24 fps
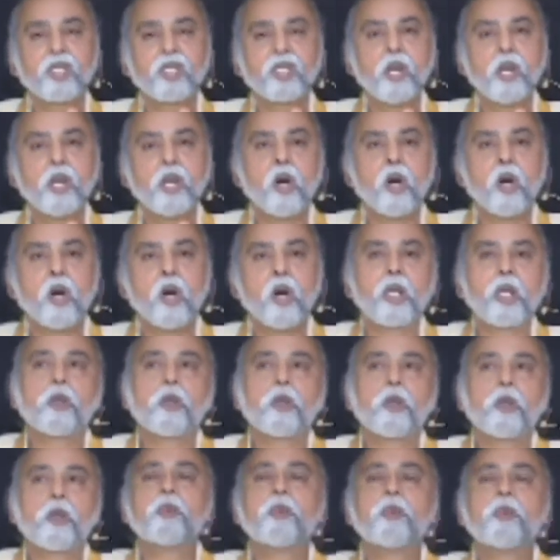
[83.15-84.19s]
All
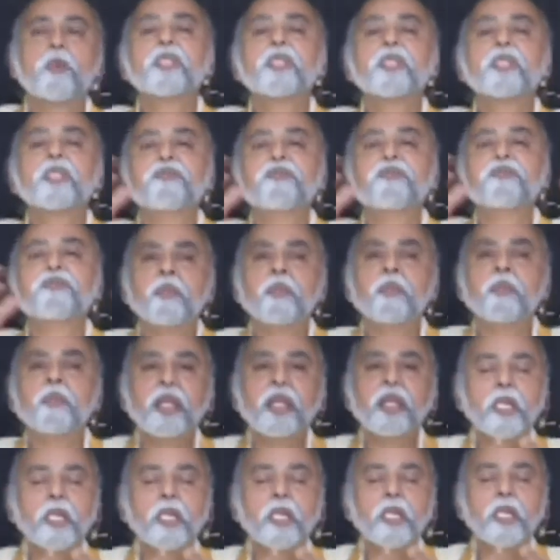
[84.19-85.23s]
problems in the family
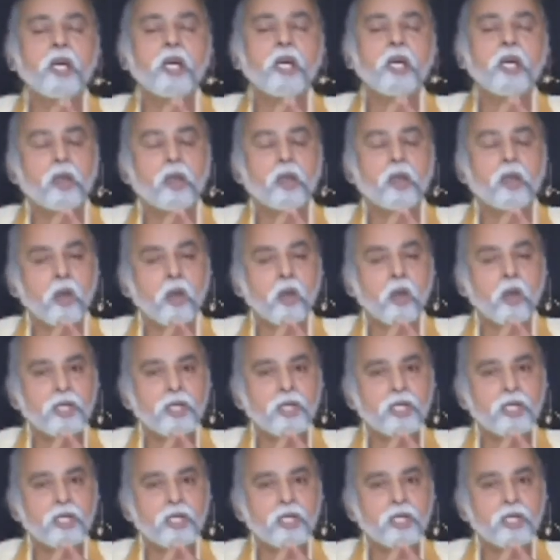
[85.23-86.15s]
are caused